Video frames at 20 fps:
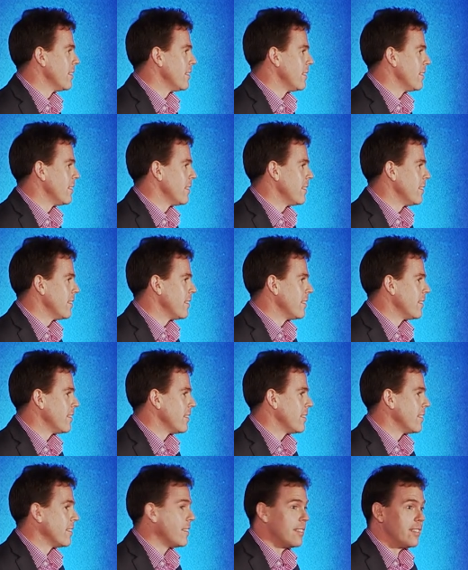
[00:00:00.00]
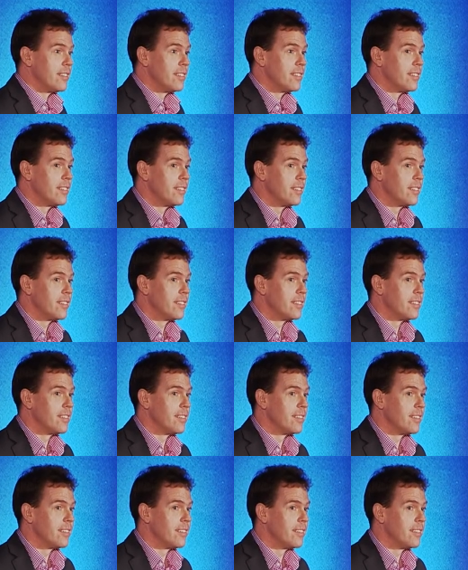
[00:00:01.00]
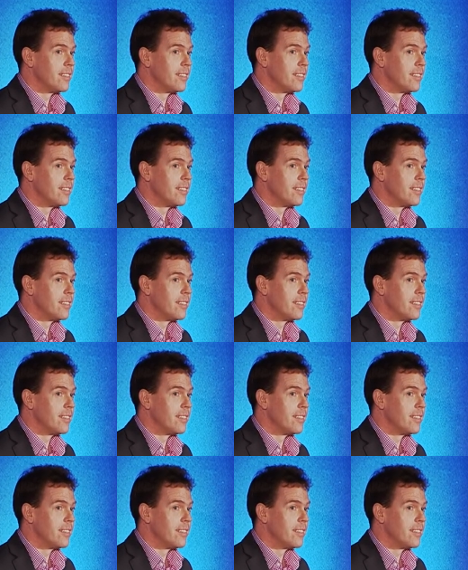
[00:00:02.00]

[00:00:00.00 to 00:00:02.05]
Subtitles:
Nobody speaks.